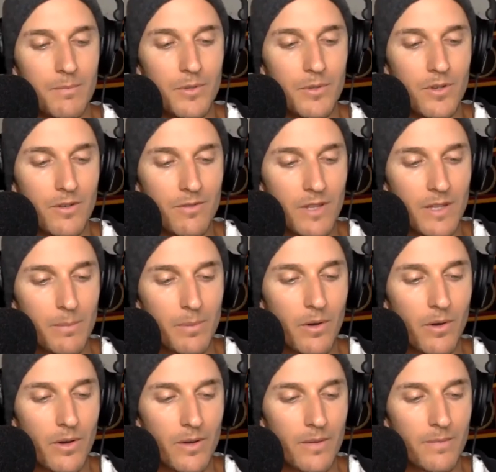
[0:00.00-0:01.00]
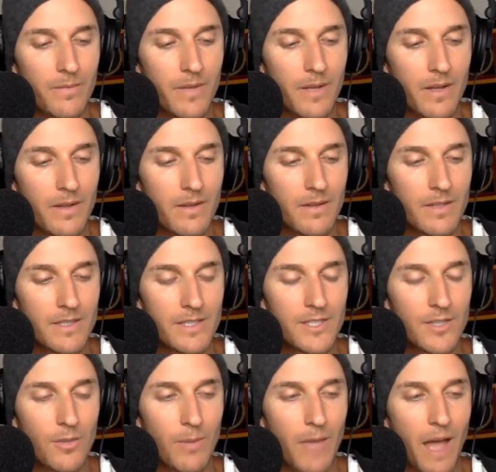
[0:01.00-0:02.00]
beautifully put. It's
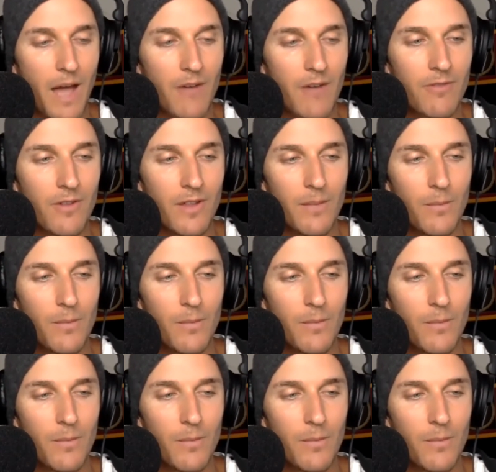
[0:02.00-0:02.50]
so powerful.